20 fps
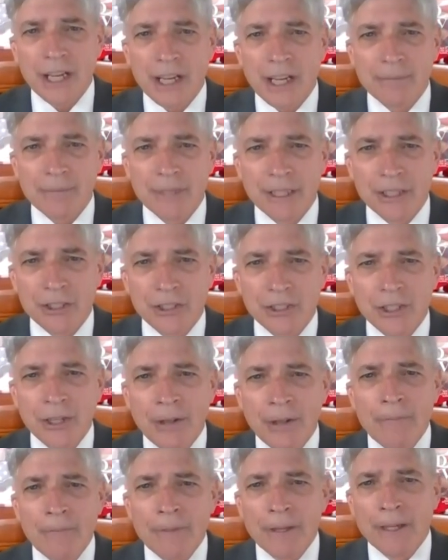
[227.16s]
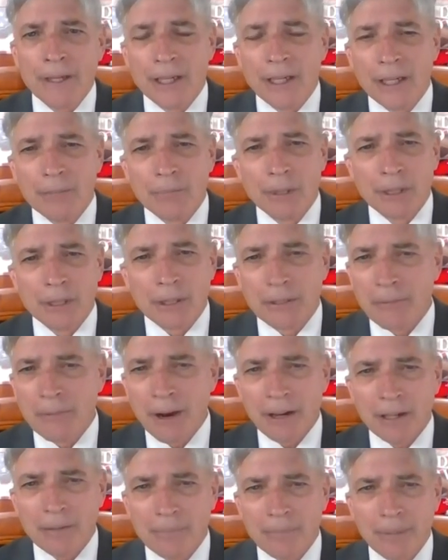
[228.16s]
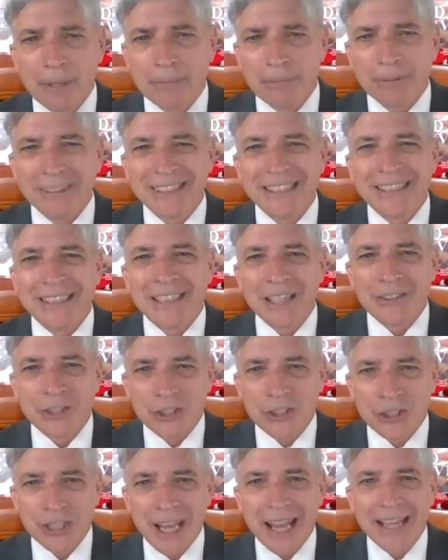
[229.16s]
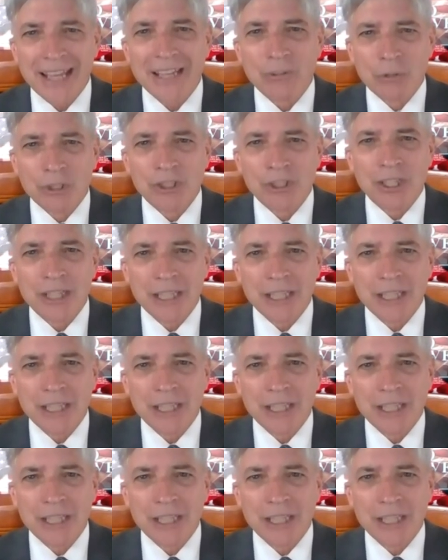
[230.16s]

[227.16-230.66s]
communists, uh, but the American people didn't understand it was